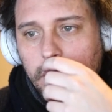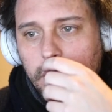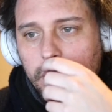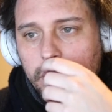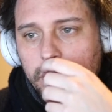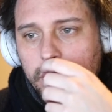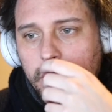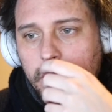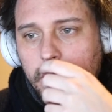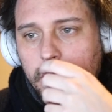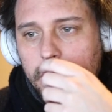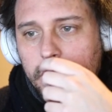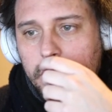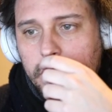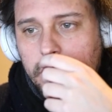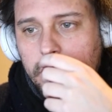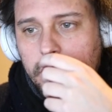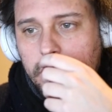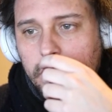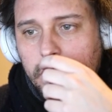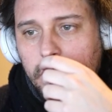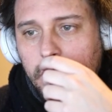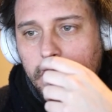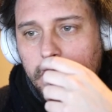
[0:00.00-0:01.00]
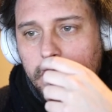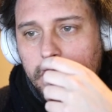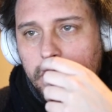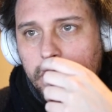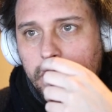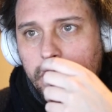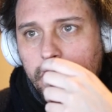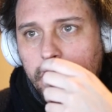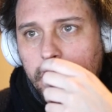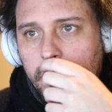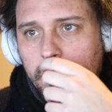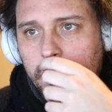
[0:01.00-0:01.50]
So that's, yeah,
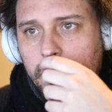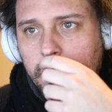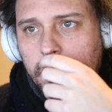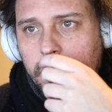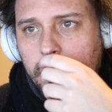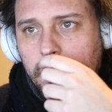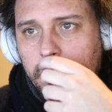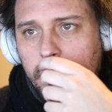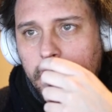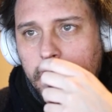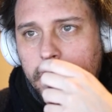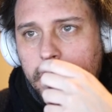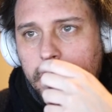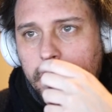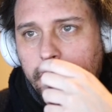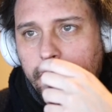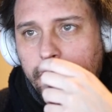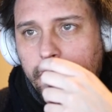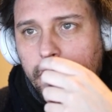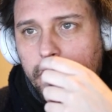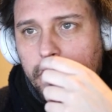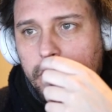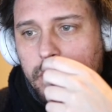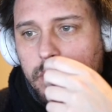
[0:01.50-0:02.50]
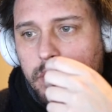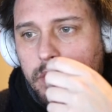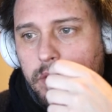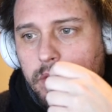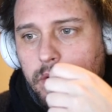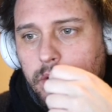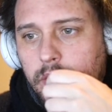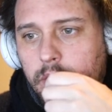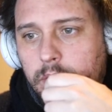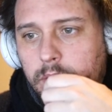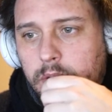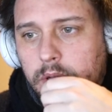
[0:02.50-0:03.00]
200. That's the first
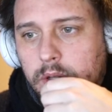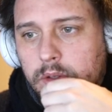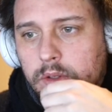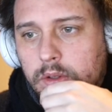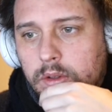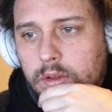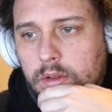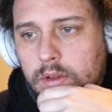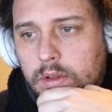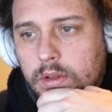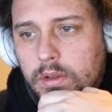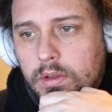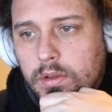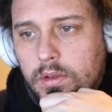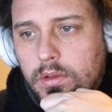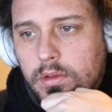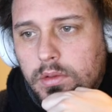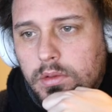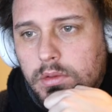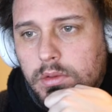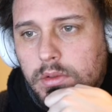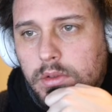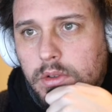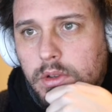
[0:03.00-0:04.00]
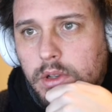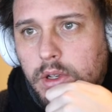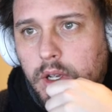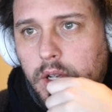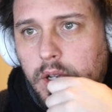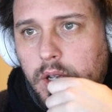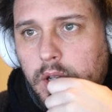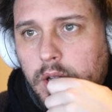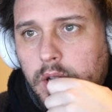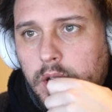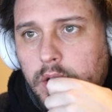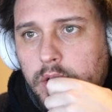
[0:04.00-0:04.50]
screen pixel.
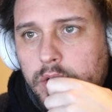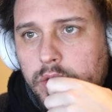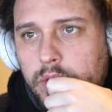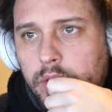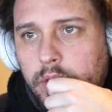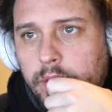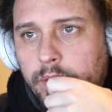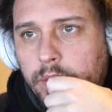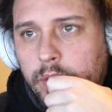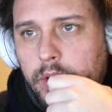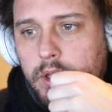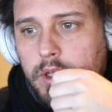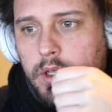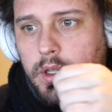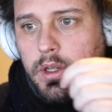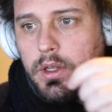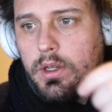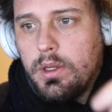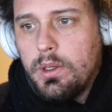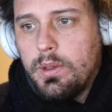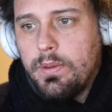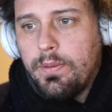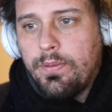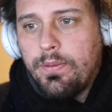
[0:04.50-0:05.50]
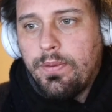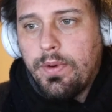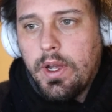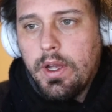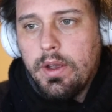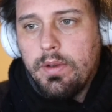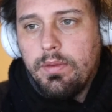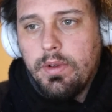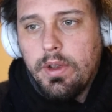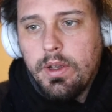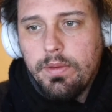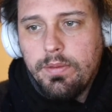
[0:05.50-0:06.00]
So if we did
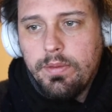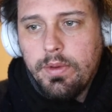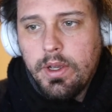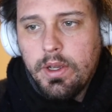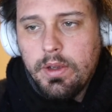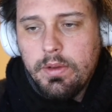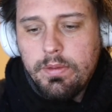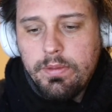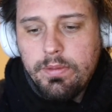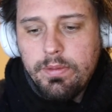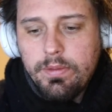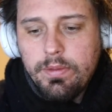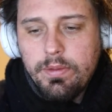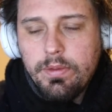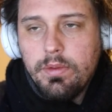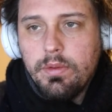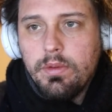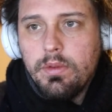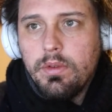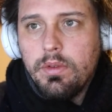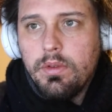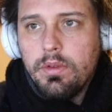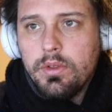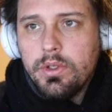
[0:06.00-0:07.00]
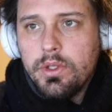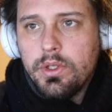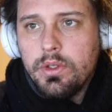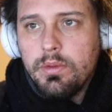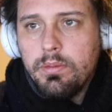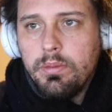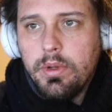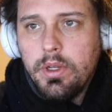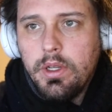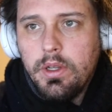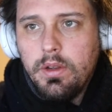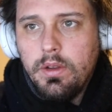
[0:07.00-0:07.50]
5FF, should
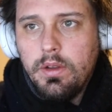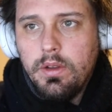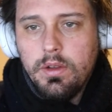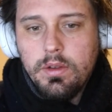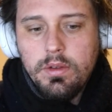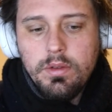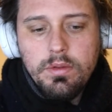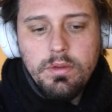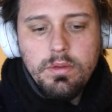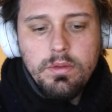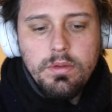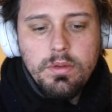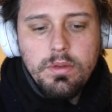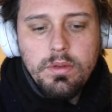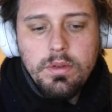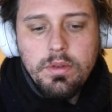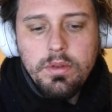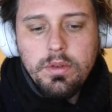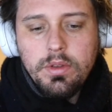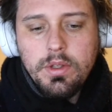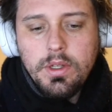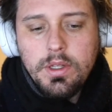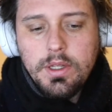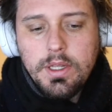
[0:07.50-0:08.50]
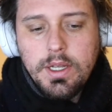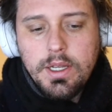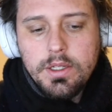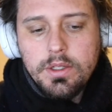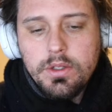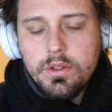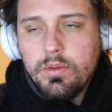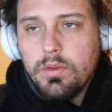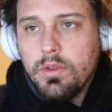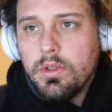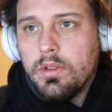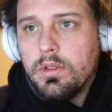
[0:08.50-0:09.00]
be the
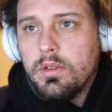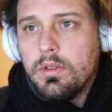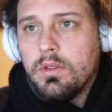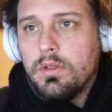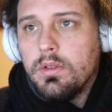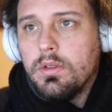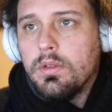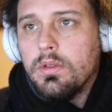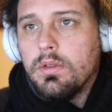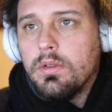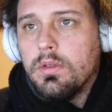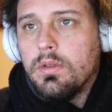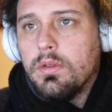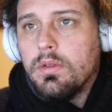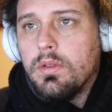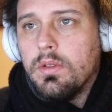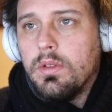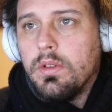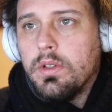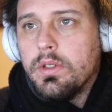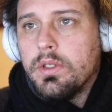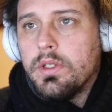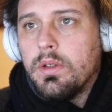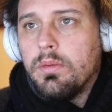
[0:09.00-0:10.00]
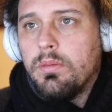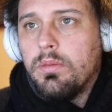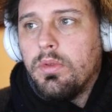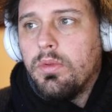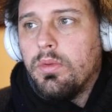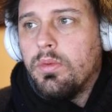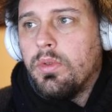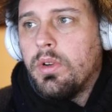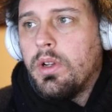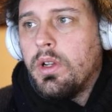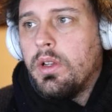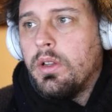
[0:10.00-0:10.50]
last one. Assemble
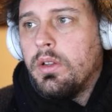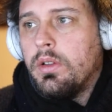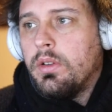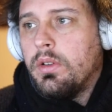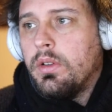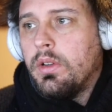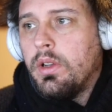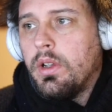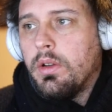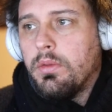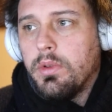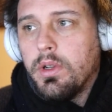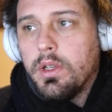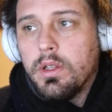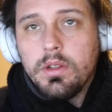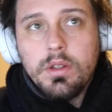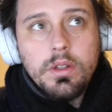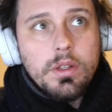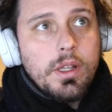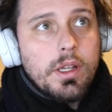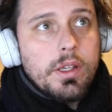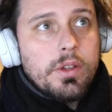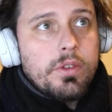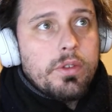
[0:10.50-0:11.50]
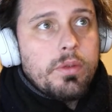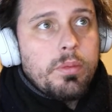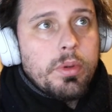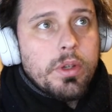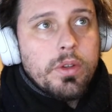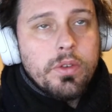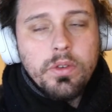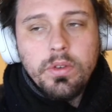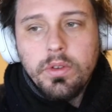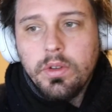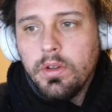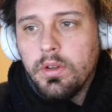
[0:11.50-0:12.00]
run. Yeah, we get the last
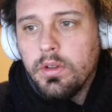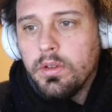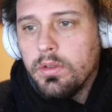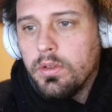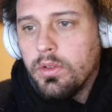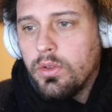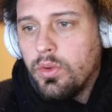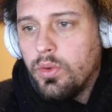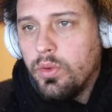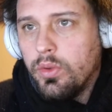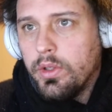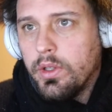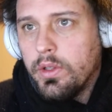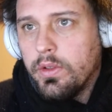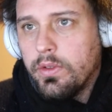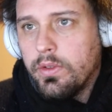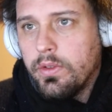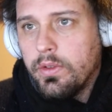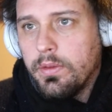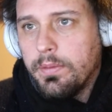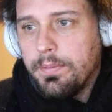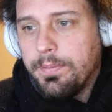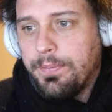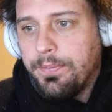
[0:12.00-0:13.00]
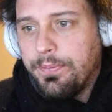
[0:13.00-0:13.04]
pixel here. Coolness.